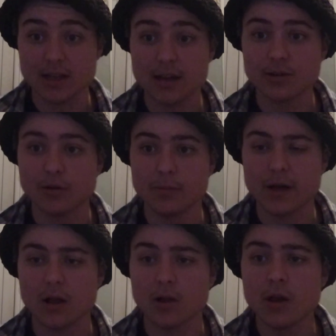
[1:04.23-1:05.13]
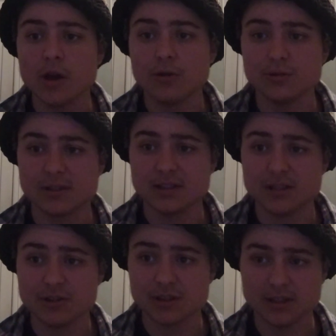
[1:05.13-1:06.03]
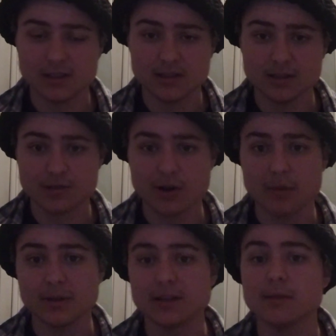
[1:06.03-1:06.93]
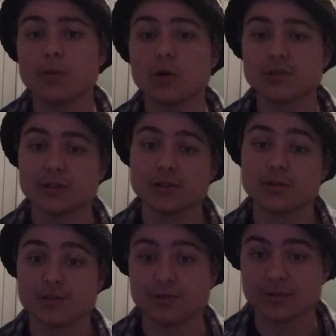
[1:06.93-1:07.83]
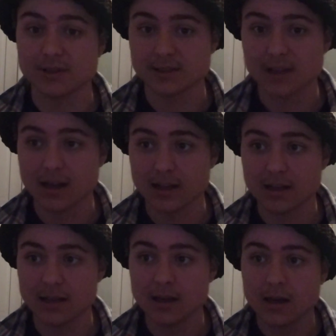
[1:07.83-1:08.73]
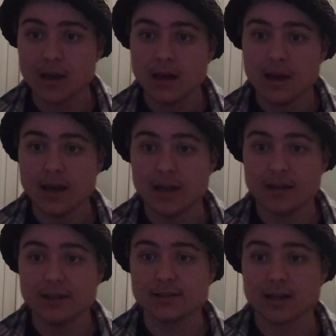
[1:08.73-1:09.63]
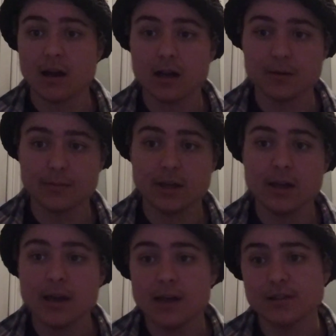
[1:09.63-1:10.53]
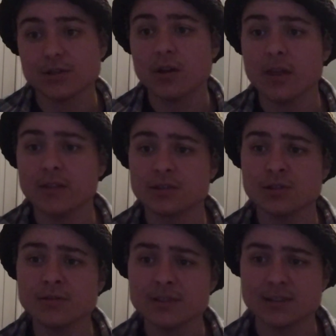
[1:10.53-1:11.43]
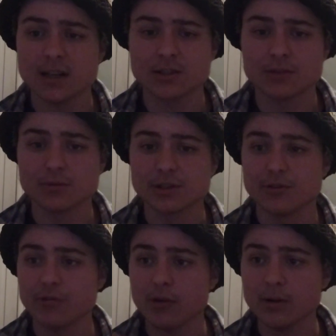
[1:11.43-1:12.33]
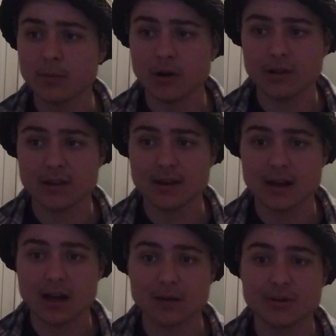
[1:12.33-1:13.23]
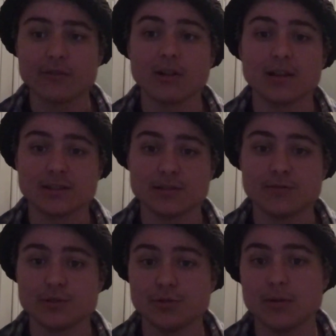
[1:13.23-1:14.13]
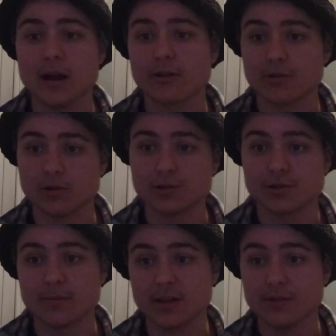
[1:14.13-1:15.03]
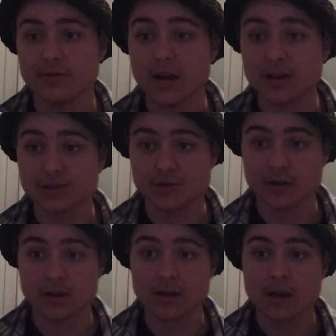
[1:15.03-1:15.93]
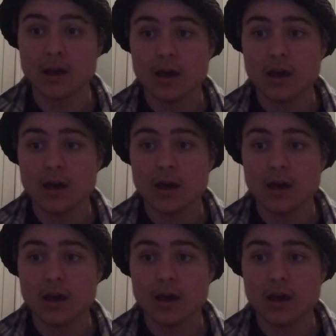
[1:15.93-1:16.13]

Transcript: Daniel Bell, who was interested in describing the post industrial society and its economy. He saw that the service sector was a growing part of the economy relative to agriculture and manufacturing,